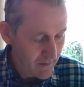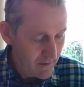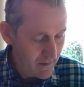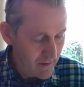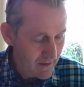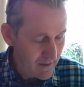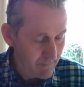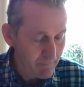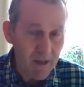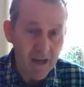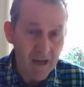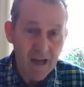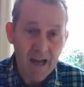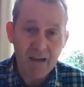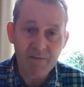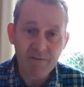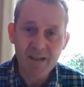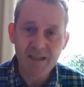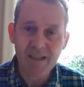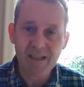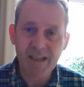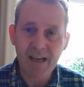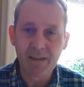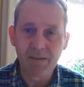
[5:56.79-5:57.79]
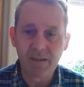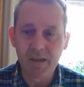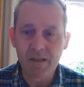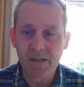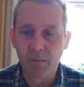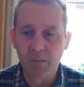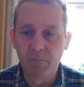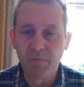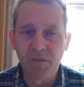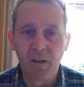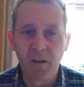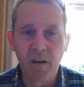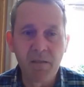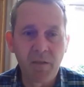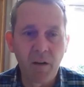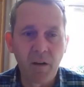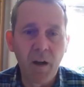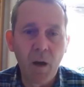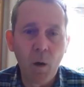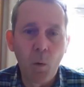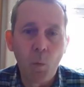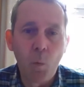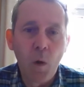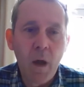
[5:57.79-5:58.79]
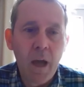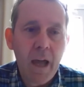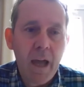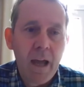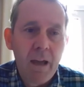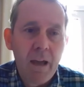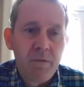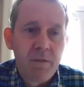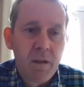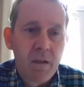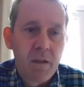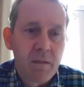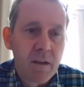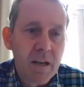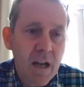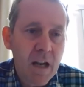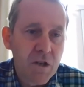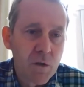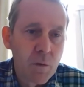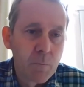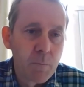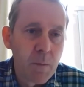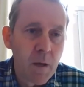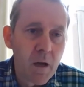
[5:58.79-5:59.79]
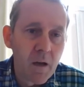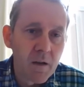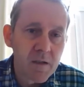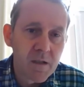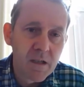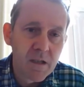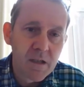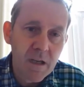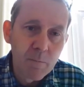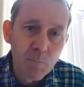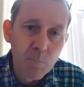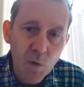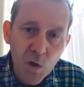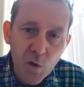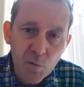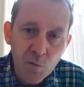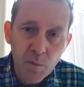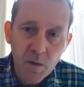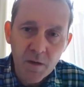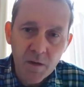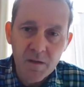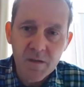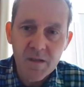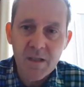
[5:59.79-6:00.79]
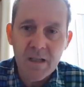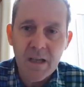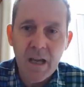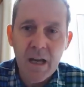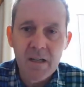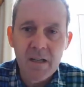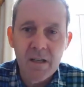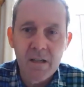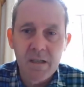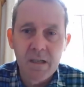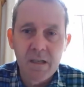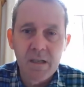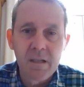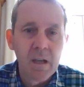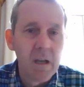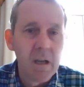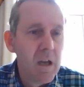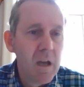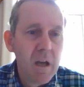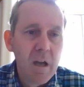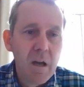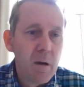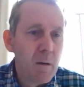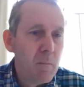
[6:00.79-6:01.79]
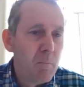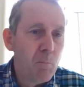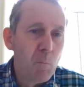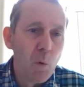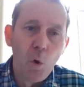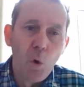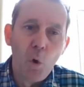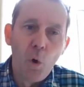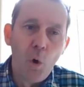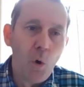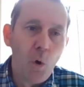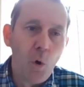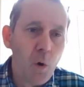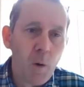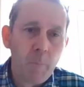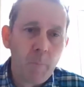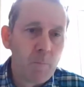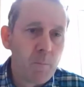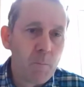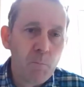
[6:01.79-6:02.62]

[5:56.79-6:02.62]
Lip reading: Having said this, I'm very, very aware that the National Park City movement and status is more